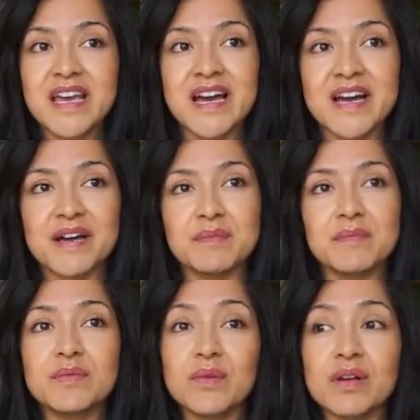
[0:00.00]

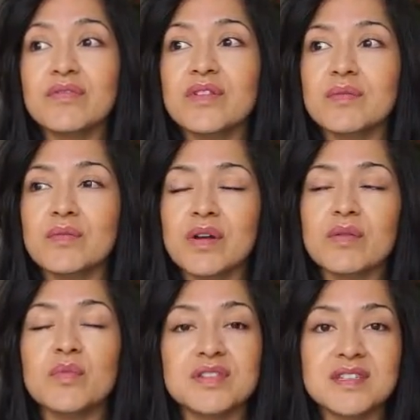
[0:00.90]
One of
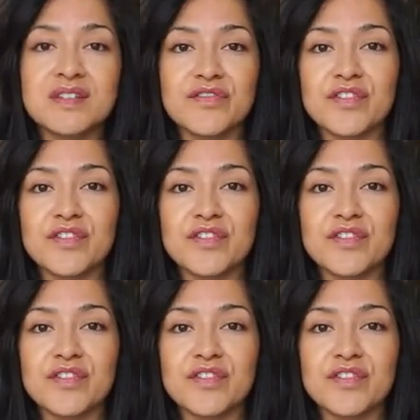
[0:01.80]
the most